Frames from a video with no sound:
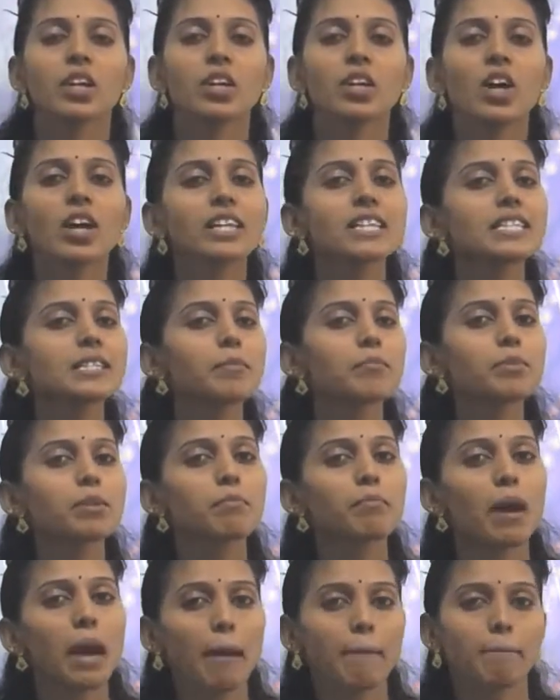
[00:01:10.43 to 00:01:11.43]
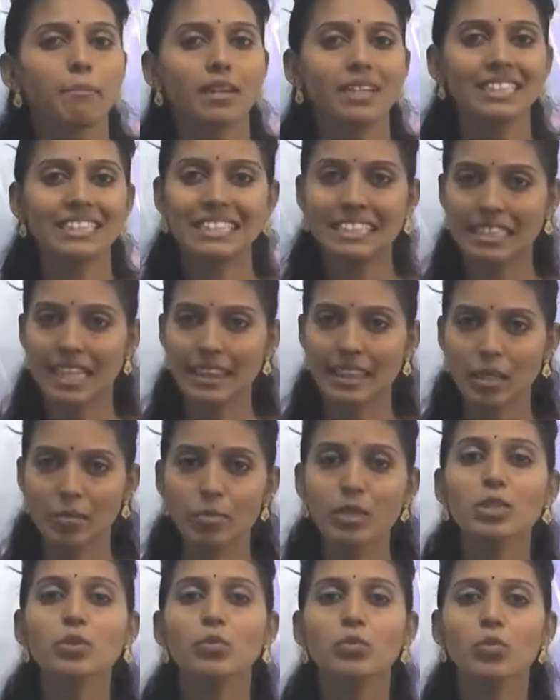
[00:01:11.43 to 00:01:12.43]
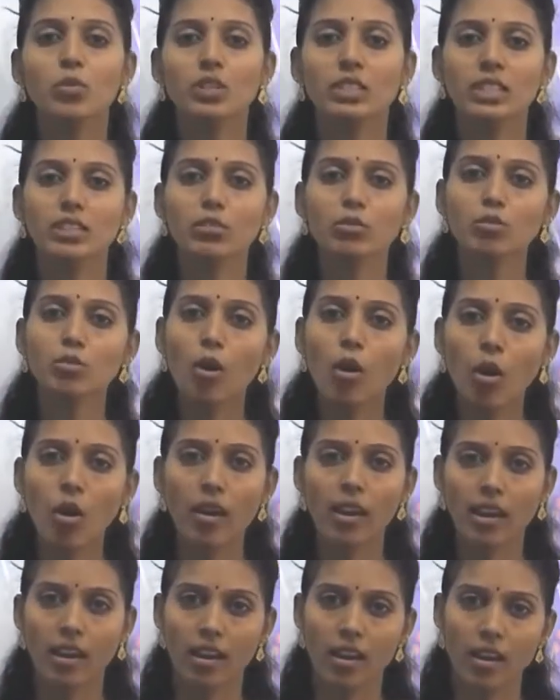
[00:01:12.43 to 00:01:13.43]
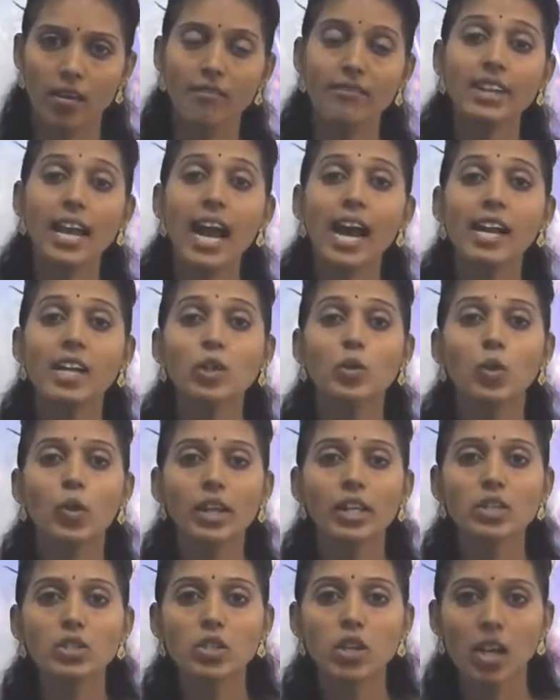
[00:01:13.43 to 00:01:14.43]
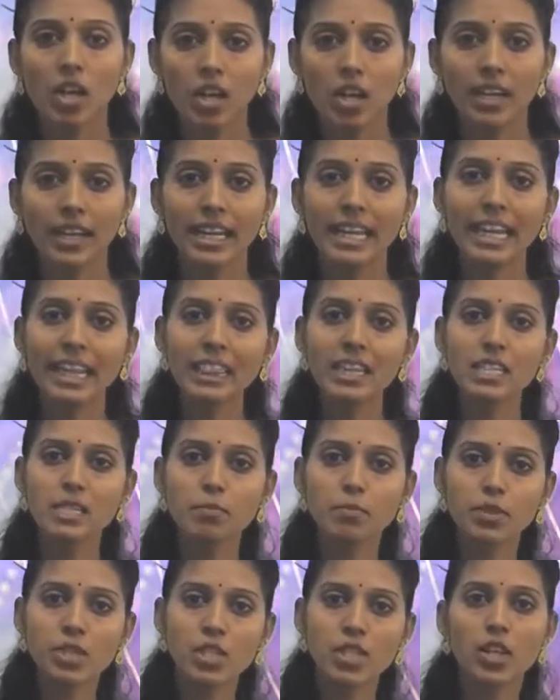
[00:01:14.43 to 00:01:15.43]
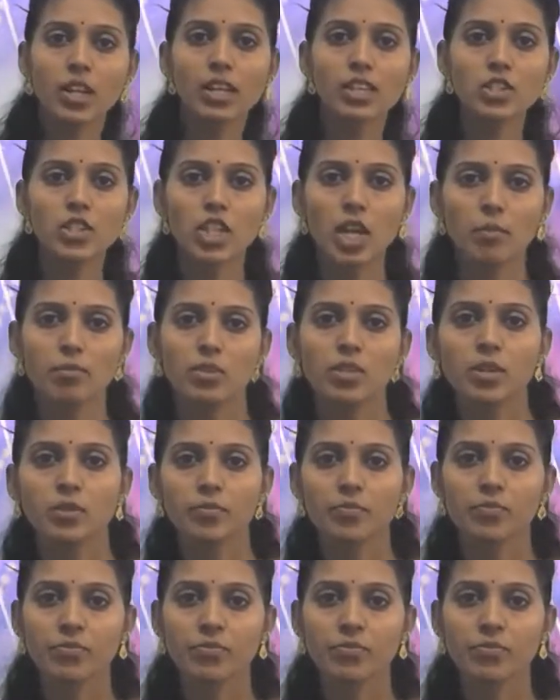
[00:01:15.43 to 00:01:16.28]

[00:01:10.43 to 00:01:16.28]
Concept map is nothing but what and all we are going to learn in this particular chapter.